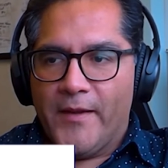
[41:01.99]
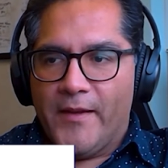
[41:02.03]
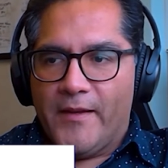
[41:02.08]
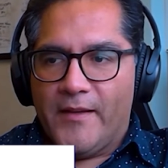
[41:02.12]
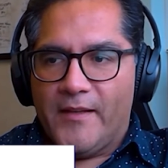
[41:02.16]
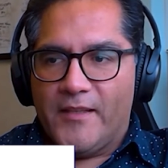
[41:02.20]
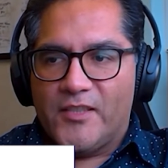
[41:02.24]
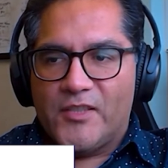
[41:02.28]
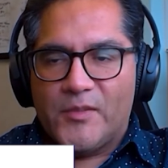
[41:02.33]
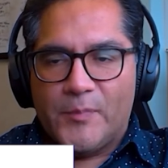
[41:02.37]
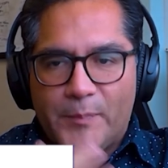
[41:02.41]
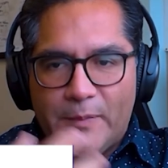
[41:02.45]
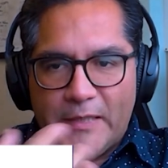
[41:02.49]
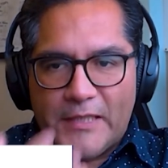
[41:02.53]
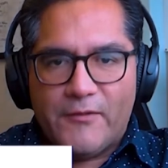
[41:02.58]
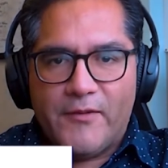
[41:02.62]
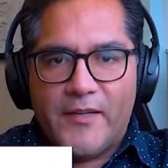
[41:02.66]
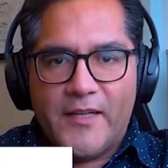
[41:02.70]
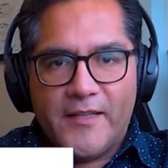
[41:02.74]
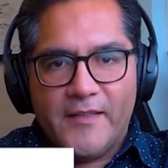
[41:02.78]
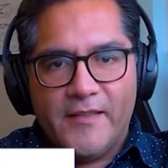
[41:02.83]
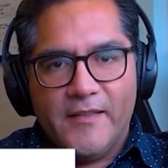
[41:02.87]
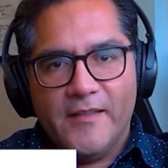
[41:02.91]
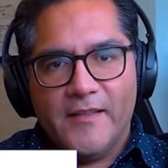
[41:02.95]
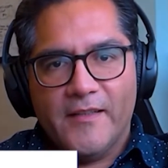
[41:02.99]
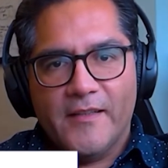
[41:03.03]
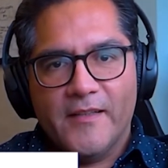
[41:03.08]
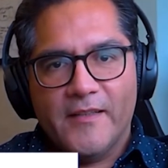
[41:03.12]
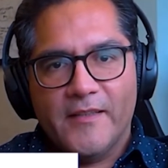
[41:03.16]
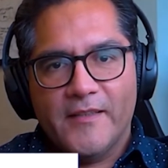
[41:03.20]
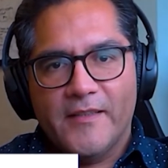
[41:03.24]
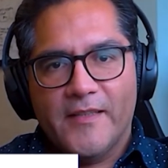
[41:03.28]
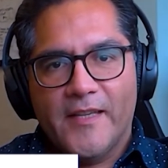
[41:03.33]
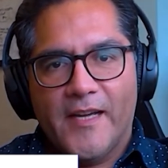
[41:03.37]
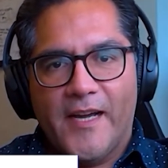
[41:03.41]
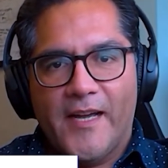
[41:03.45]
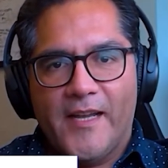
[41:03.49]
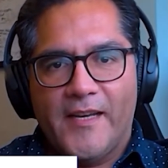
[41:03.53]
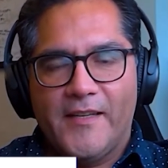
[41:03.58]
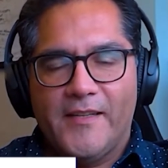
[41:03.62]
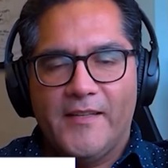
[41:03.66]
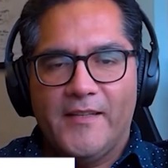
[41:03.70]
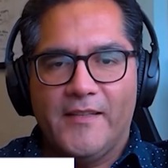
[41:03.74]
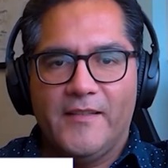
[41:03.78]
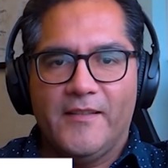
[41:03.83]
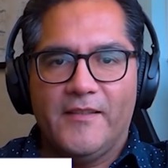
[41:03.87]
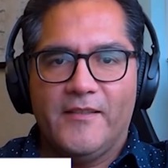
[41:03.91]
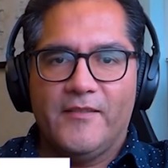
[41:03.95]
spirit
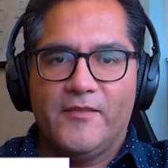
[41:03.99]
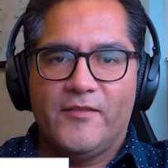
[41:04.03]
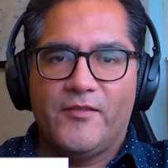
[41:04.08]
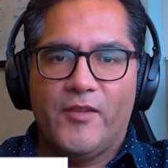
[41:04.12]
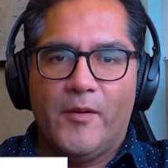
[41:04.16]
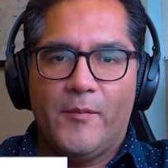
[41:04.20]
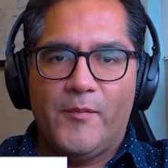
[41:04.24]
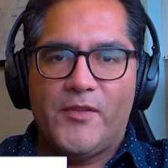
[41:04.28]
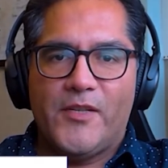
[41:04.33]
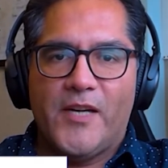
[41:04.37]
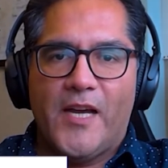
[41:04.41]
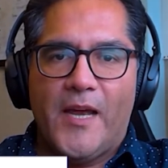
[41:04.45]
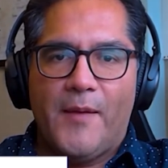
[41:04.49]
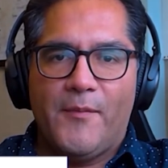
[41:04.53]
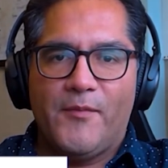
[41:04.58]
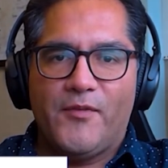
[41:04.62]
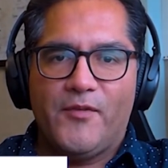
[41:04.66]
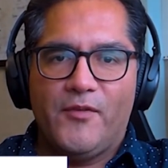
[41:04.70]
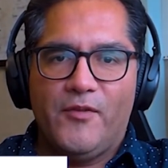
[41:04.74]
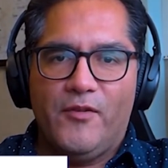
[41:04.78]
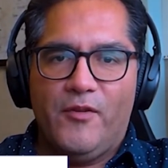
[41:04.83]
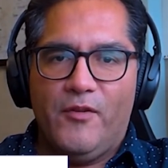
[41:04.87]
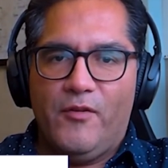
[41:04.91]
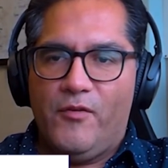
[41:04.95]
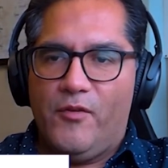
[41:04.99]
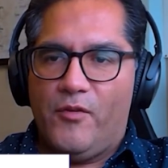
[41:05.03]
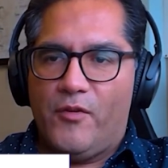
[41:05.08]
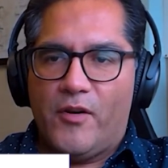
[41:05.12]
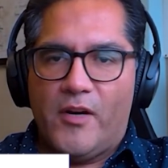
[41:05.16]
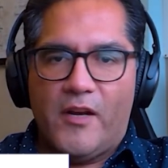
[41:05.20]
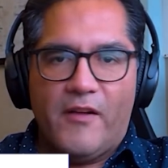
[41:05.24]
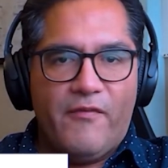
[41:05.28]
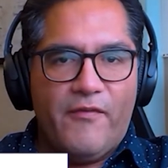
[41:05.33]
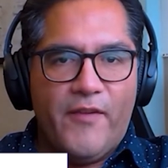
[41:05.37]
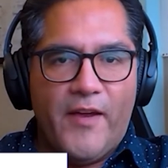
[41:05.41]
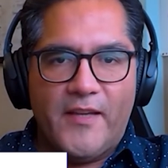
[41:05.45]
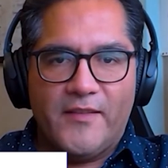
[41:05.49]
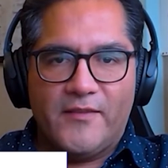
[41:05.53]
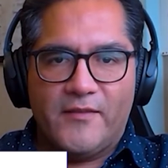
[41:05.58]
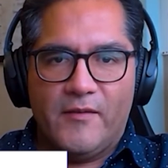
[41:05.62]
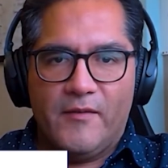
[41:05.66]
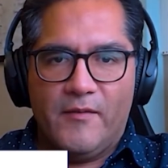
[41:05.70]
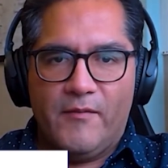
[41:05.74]
that sometimes you're gonna face,